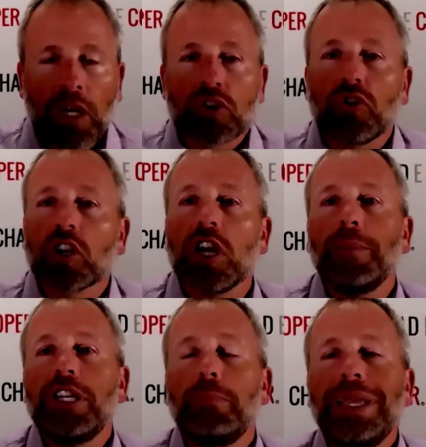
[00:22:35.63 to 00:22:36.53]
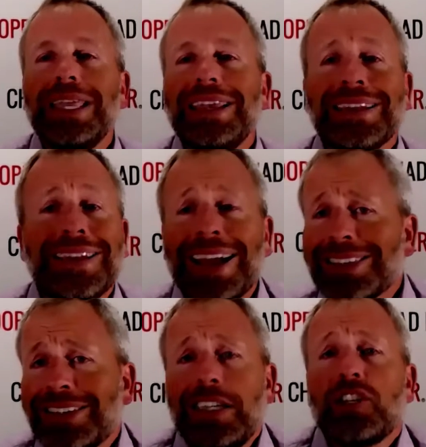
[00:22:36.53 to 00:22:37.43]
So they're coming to me not
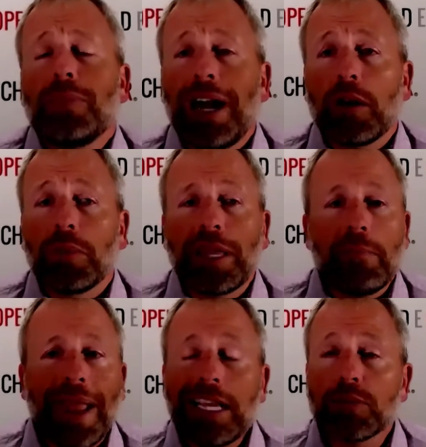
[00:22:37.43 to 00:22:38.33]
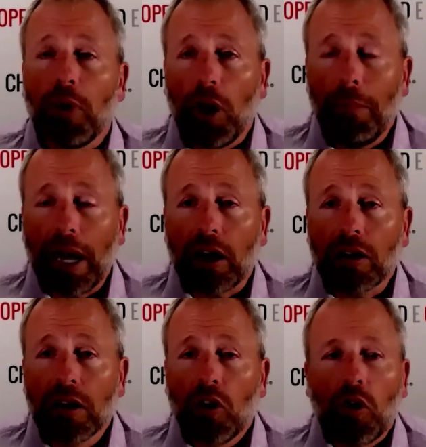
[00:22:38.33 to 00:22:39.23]
to teach them how to play baseball
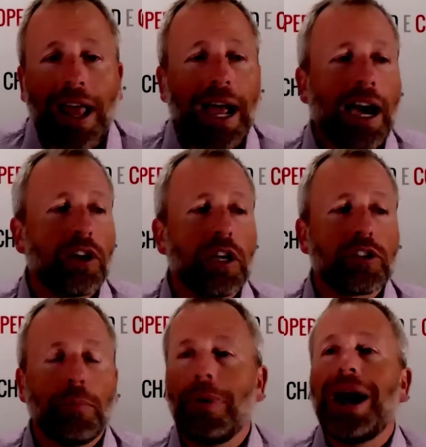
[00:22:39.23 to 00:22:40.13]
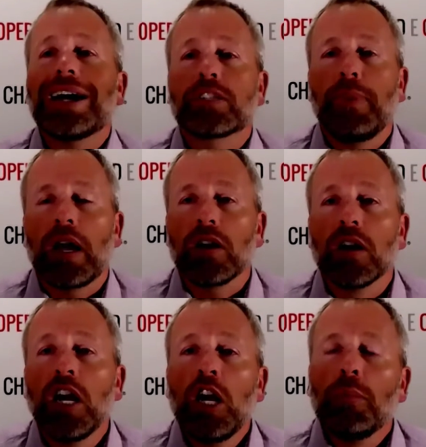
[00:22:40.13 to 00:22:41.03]
better, or not how to box better,